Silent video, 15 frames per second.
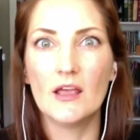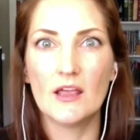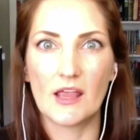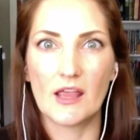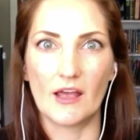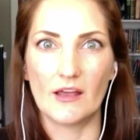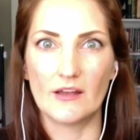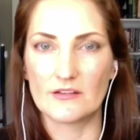
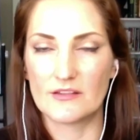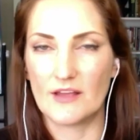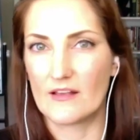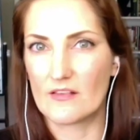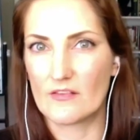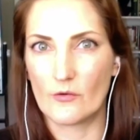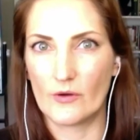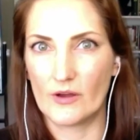And
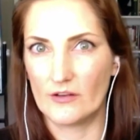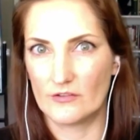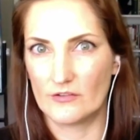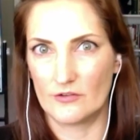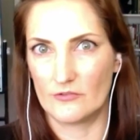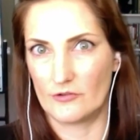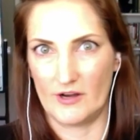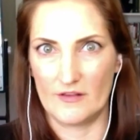that's going
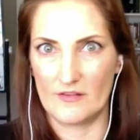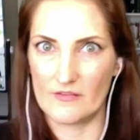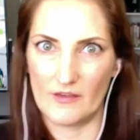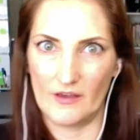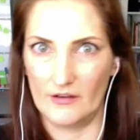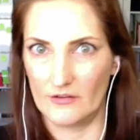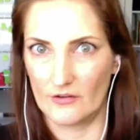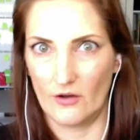to transcend